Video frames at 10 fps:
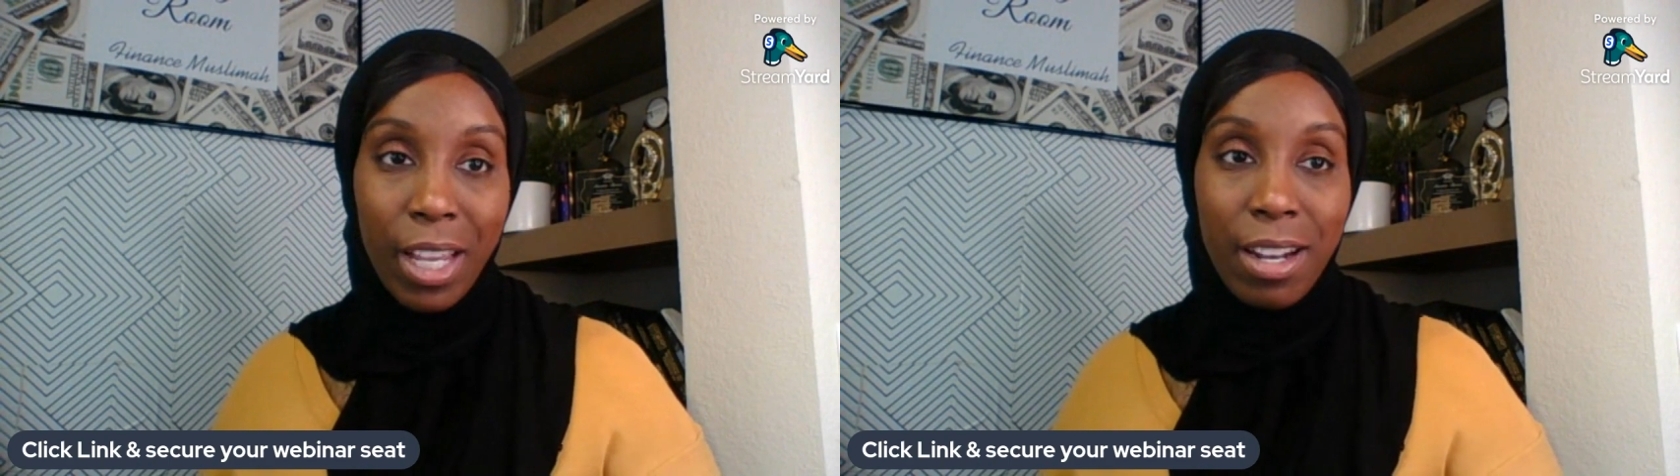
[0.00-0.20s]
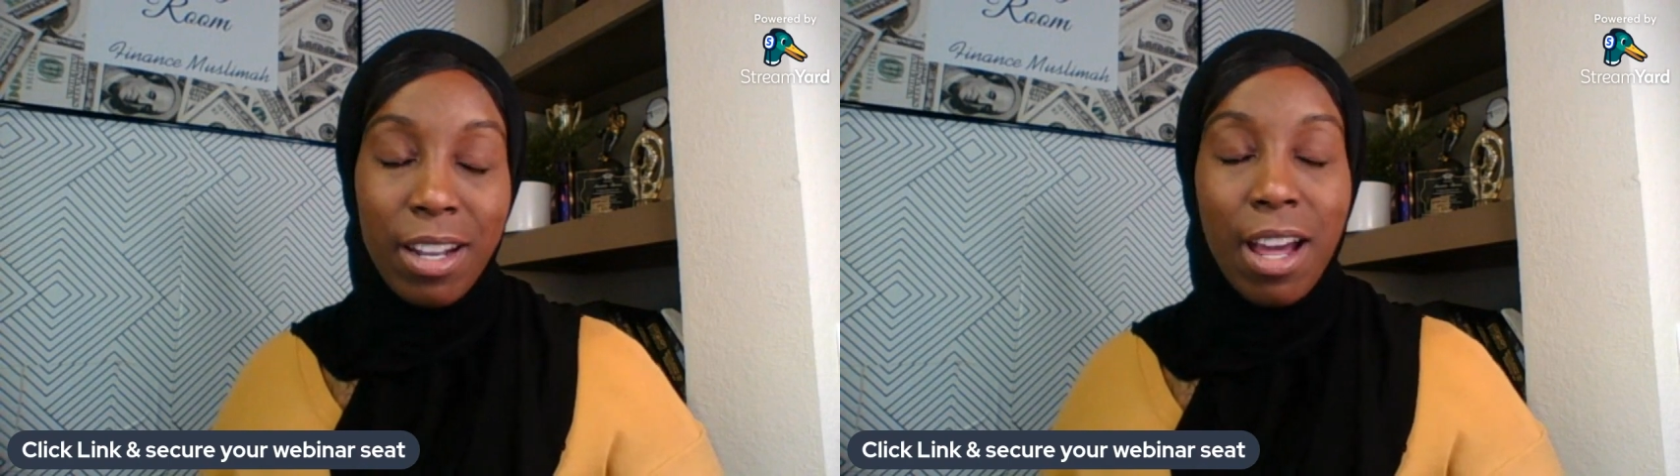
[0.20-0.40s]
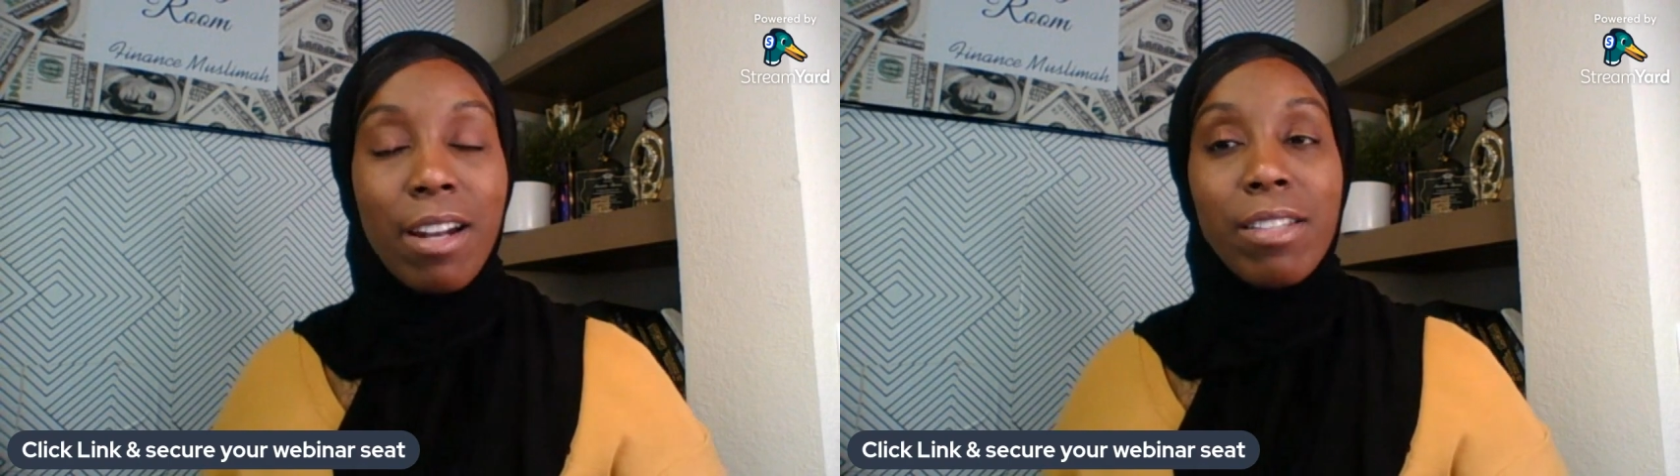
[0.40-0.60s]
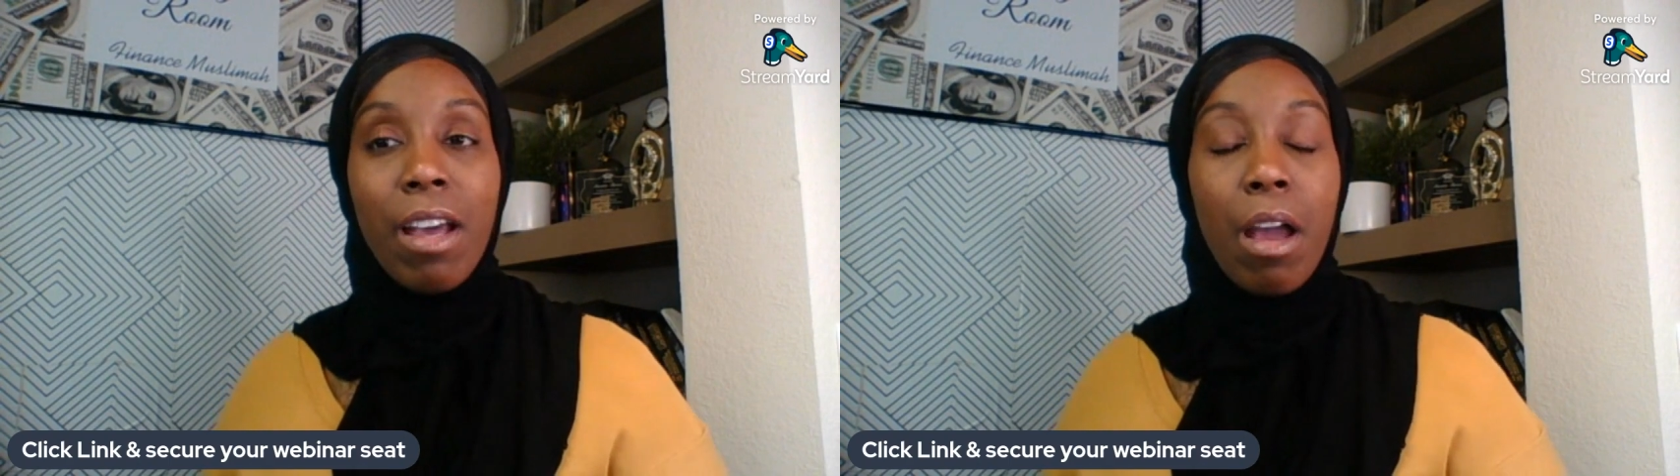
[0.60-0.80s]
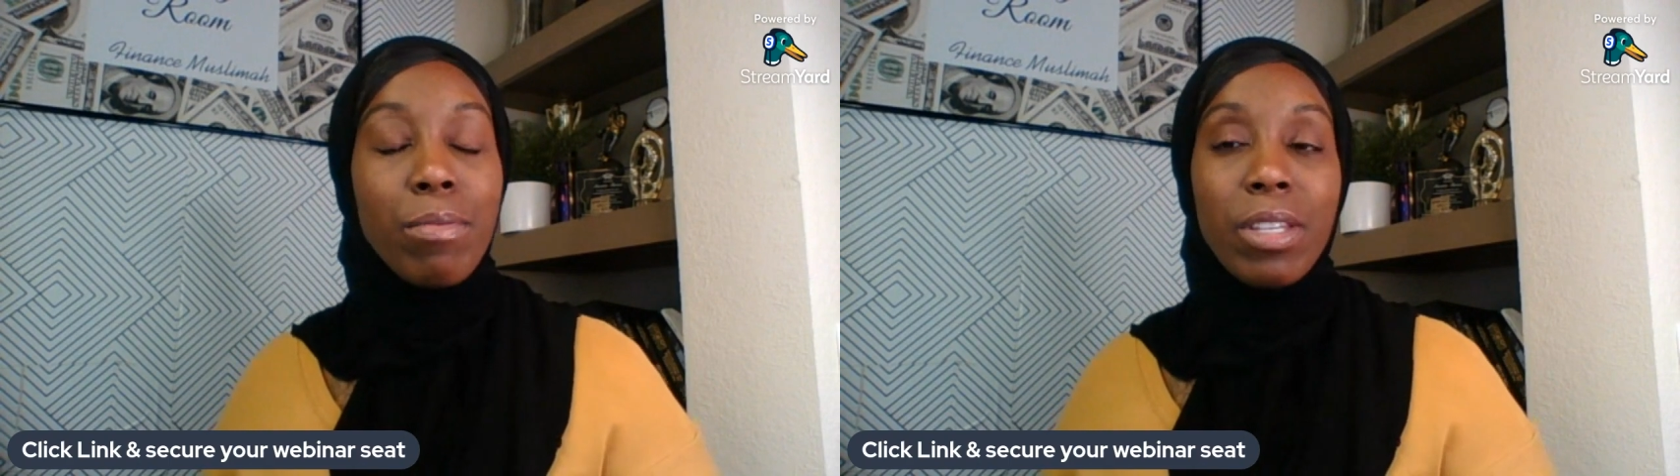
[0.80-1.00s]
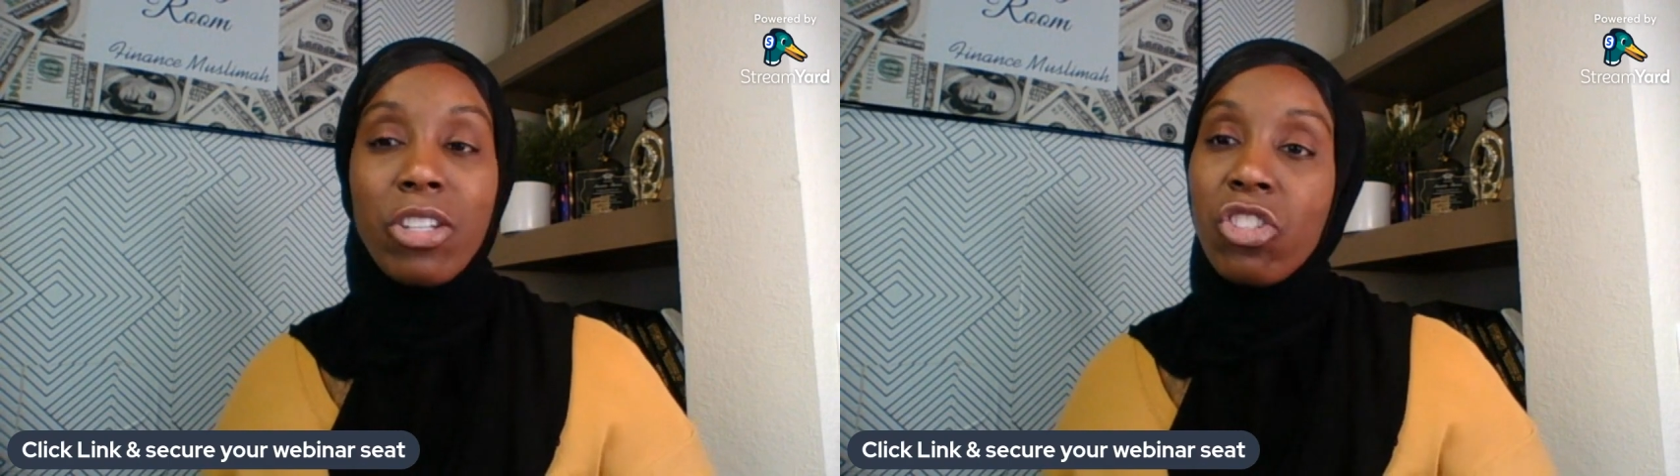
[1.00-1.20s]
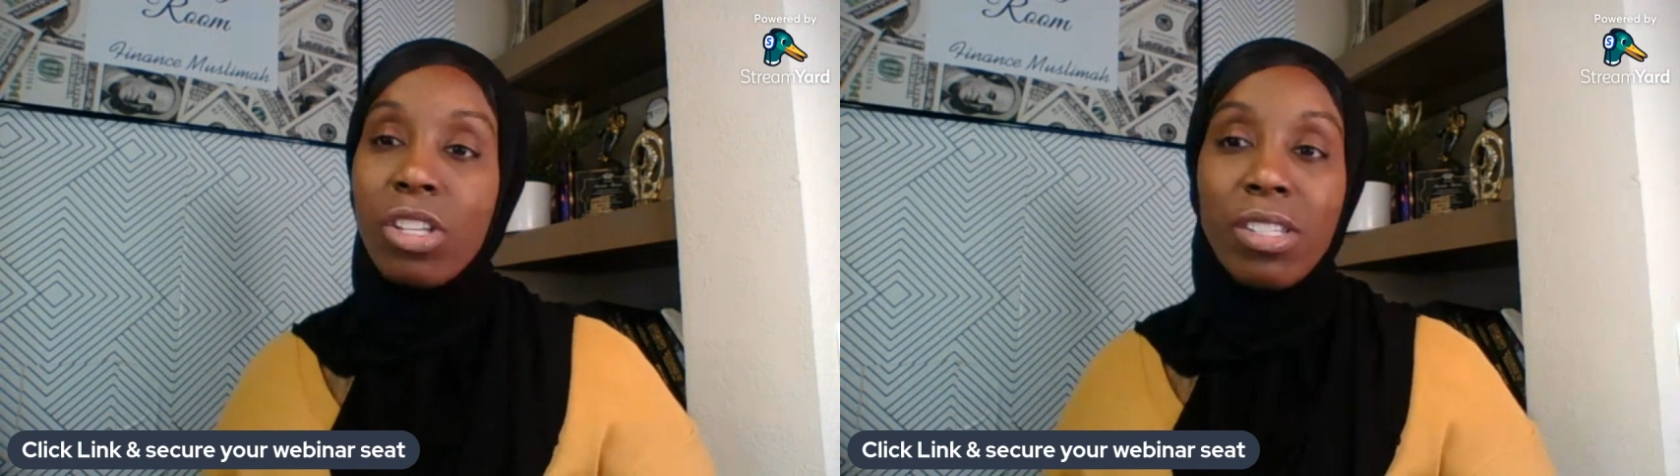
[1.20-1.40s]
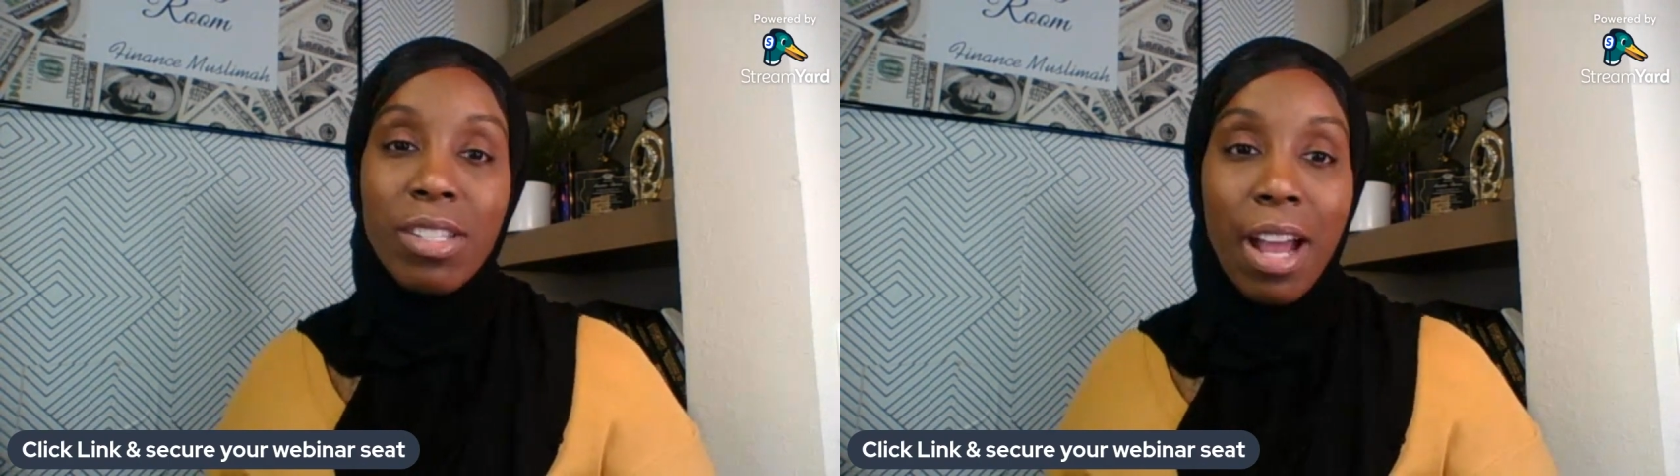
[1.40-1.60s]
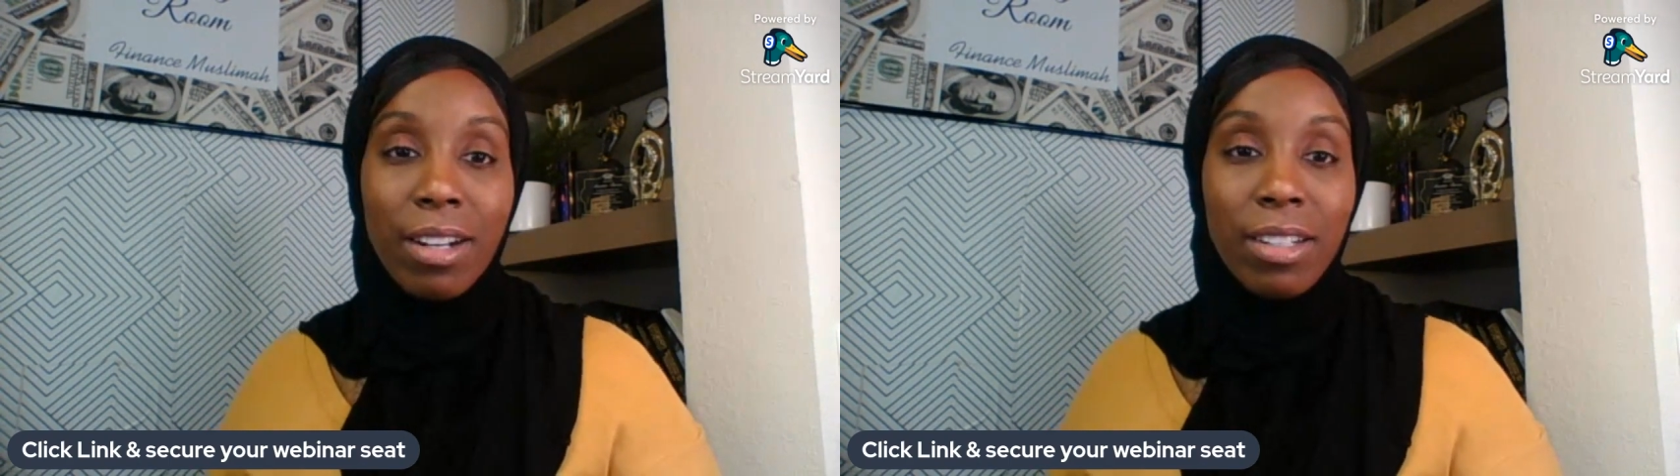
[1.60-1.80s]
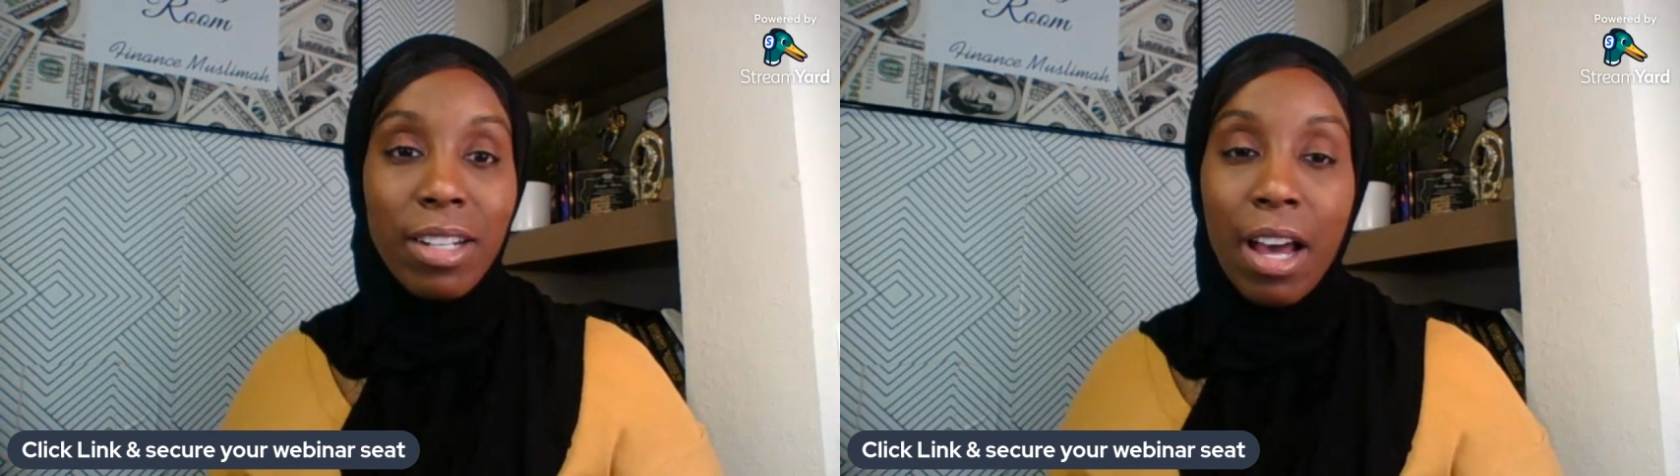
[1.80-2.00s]
And a lot of times it's just not
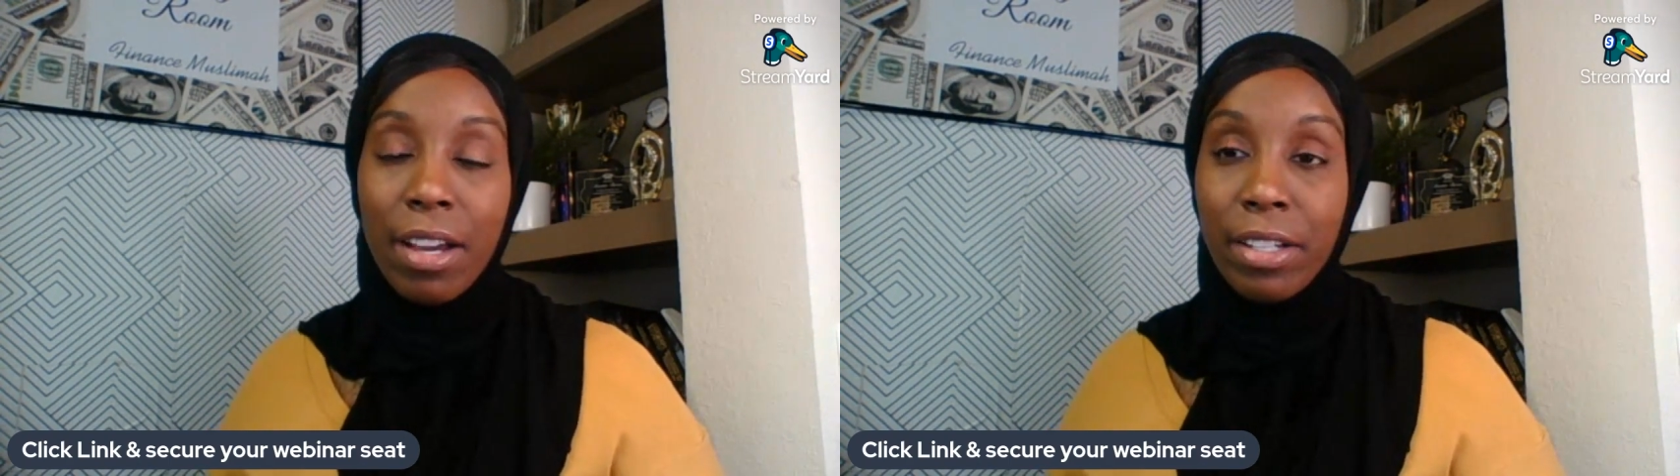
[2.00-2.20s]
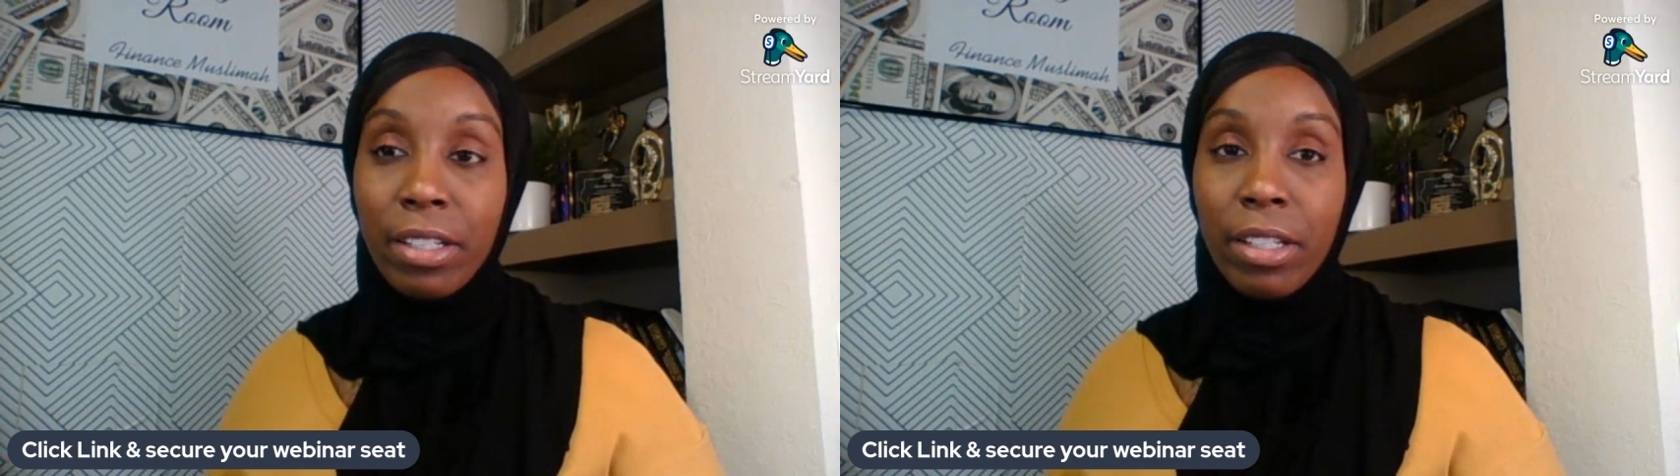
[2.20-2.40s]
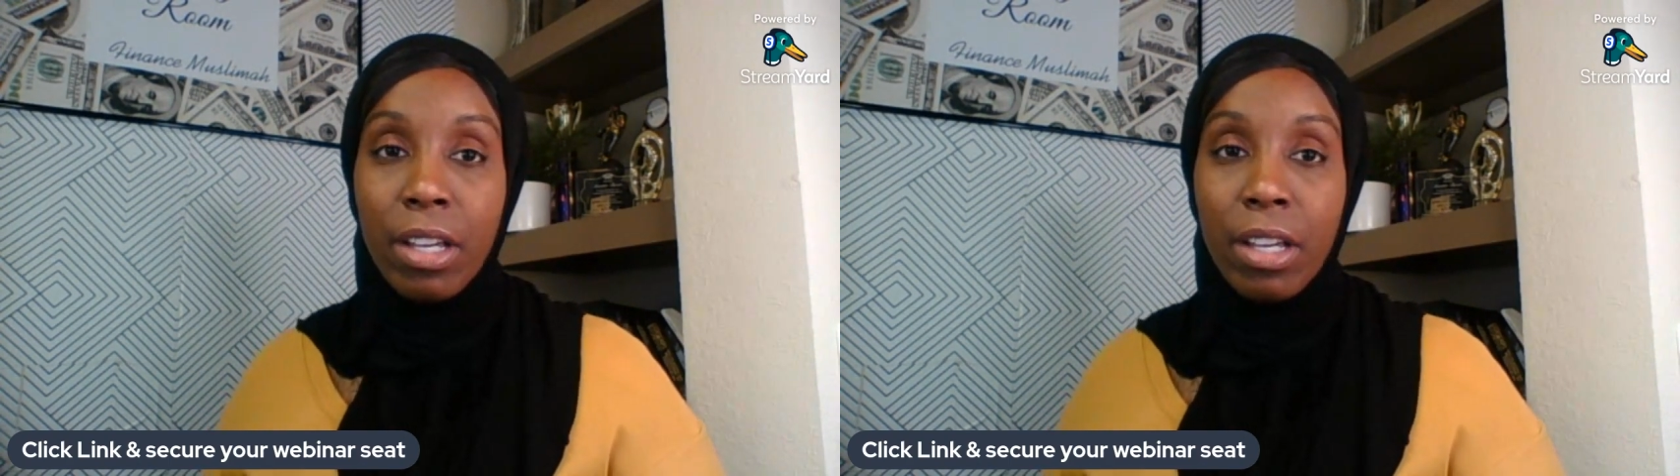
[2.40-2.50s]
aligned.